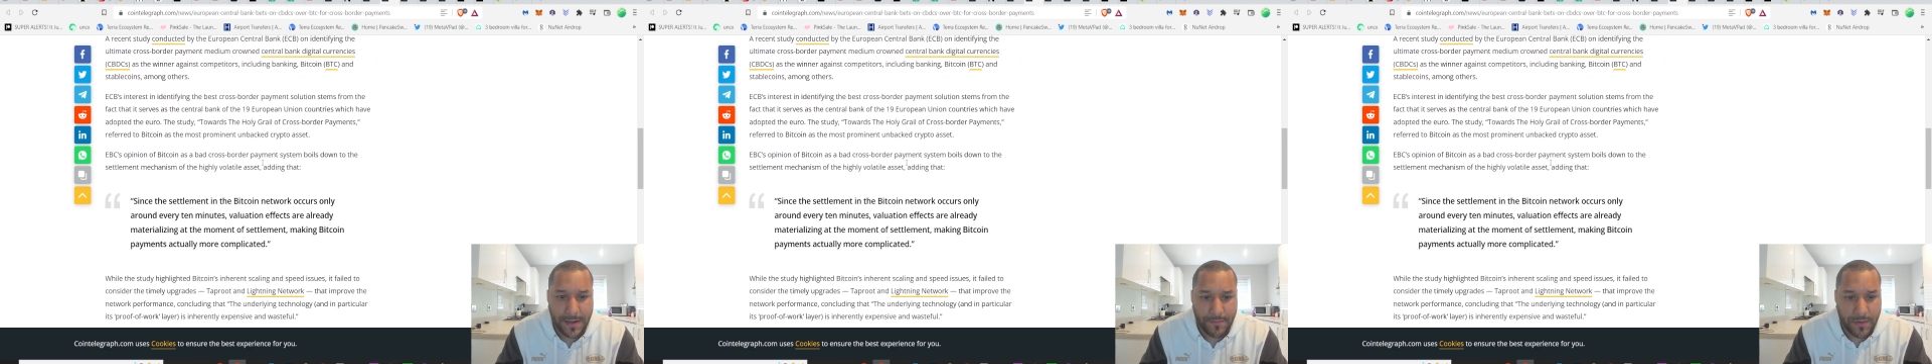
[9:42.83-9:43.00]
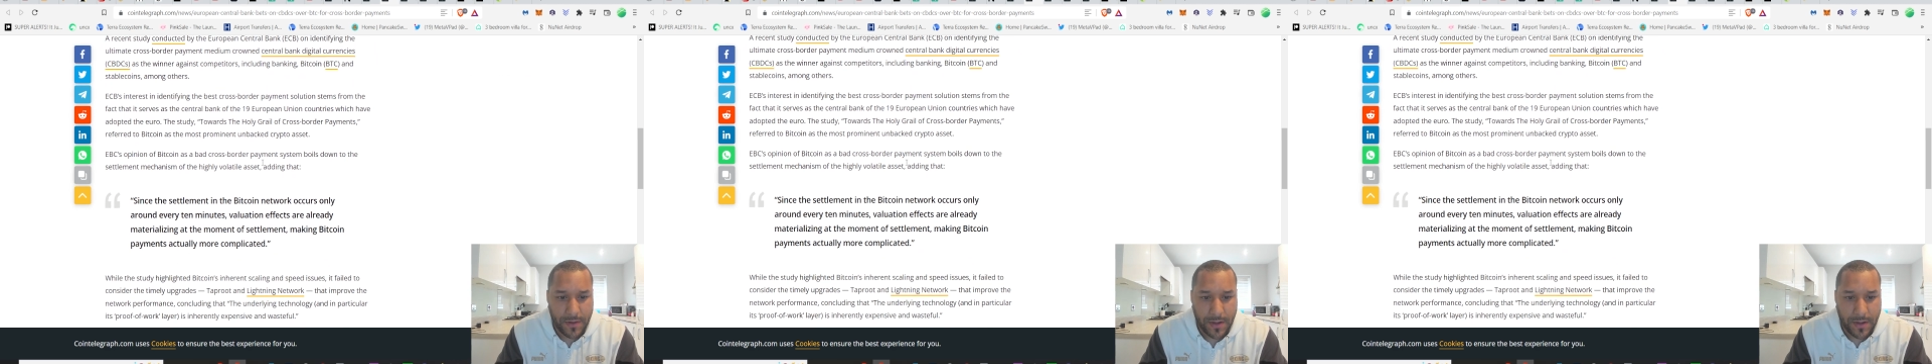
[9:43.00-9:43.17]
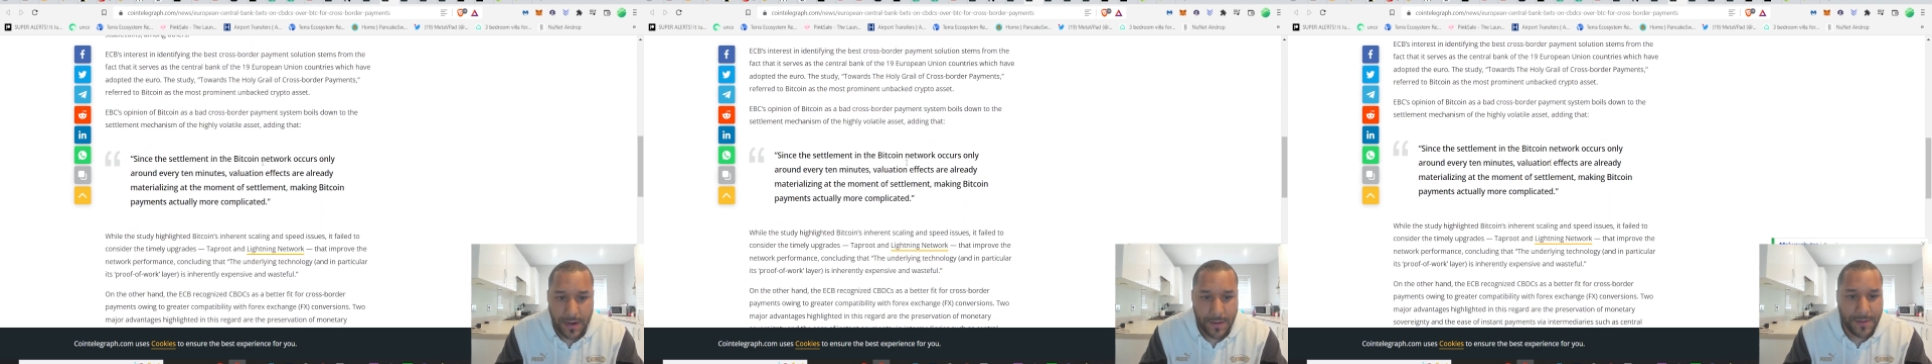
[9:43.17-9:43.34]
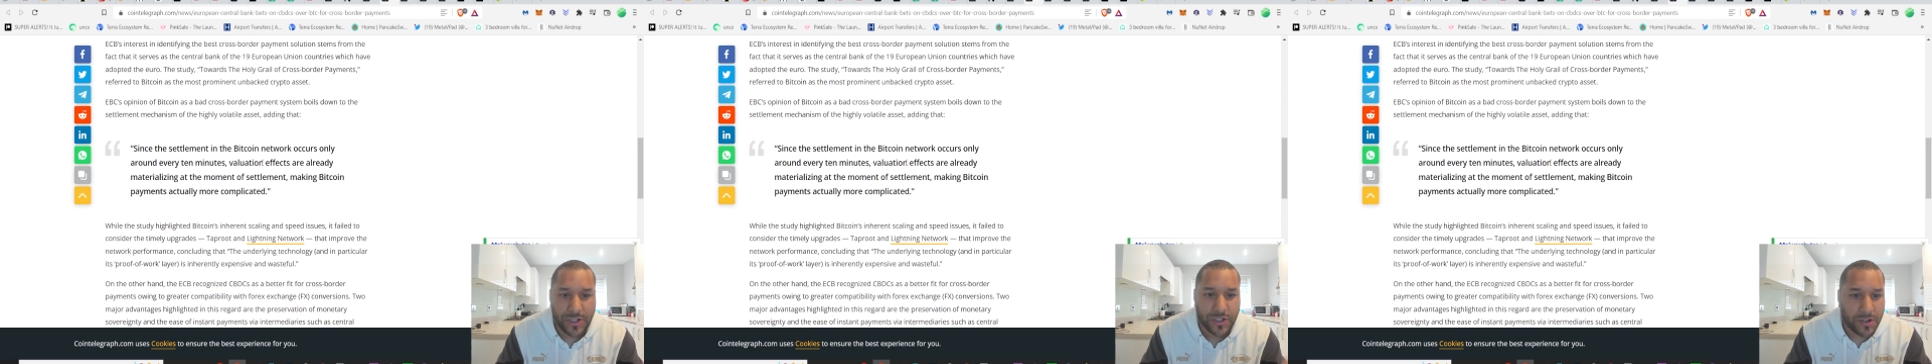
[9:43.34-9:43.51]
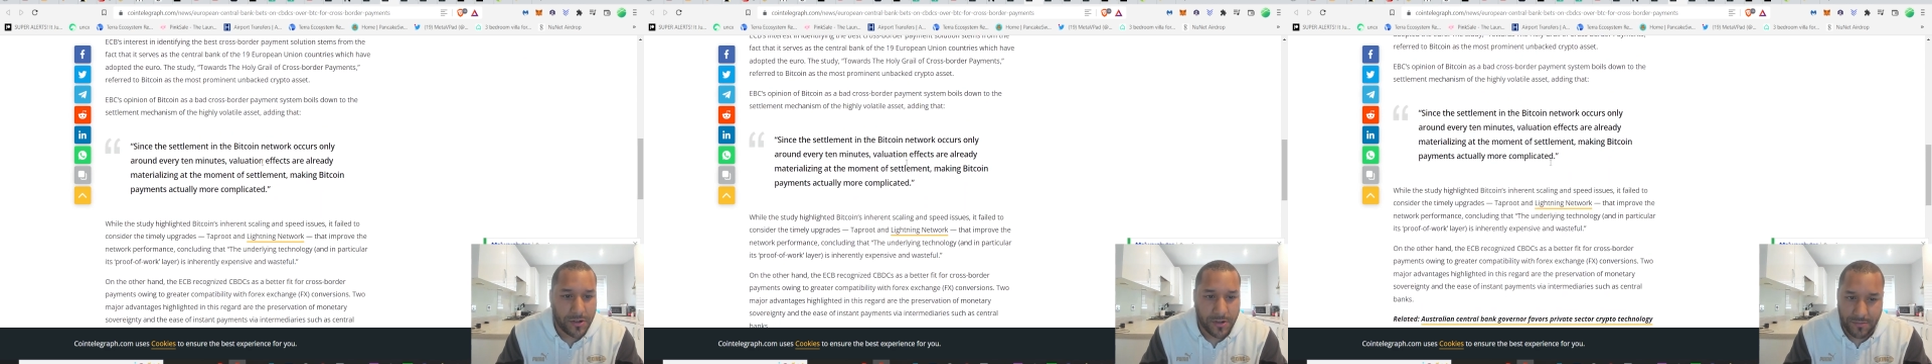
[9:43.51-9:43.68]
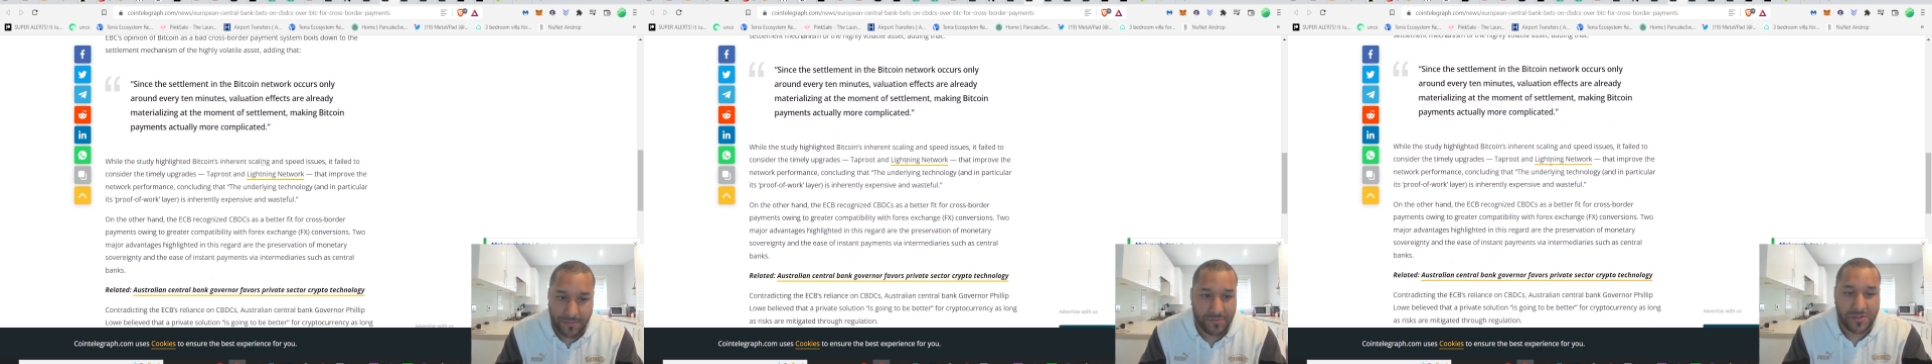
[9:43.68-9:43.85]
I'm just
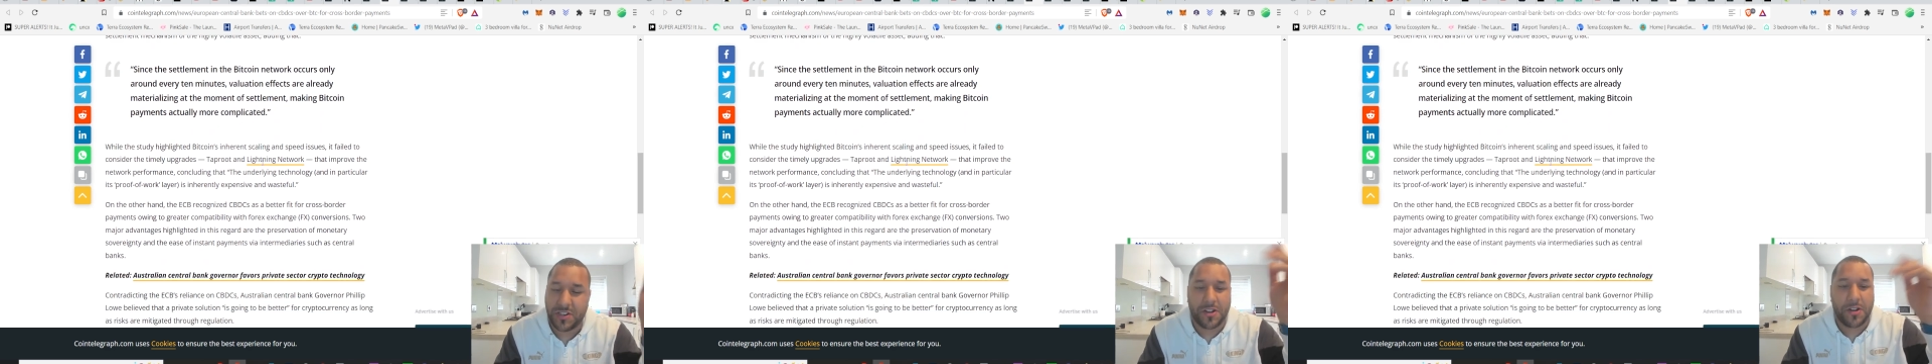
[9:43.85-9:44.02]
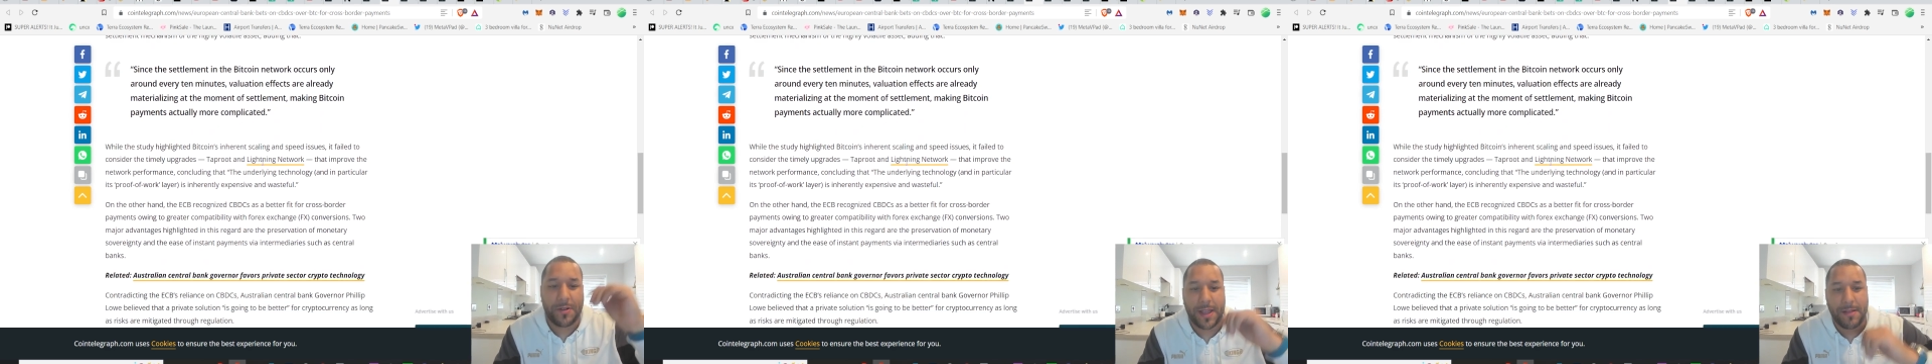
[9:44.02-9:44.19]
going to go